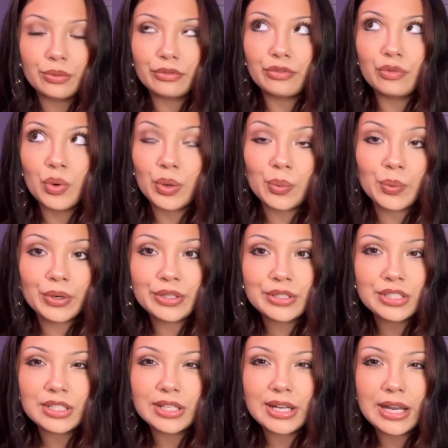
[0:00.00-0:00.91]

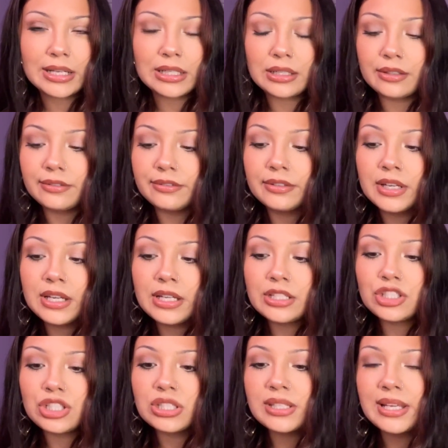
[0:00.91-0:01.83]
forward to kind of
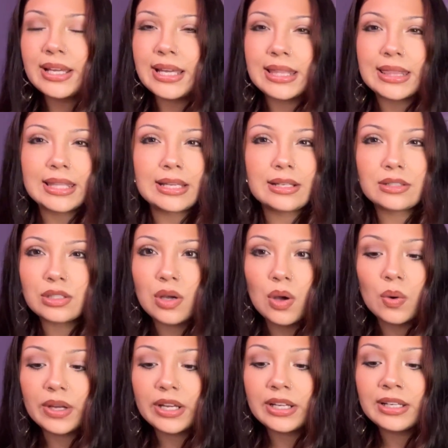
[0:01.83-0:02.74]
just like get things
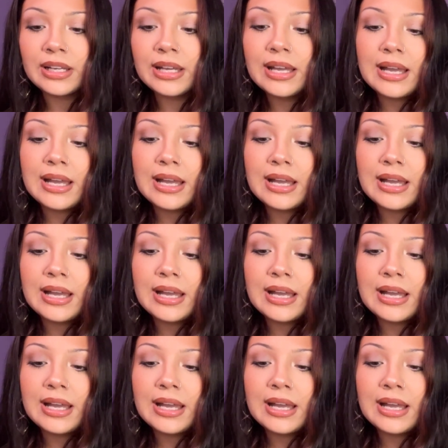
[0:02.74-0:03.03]
going.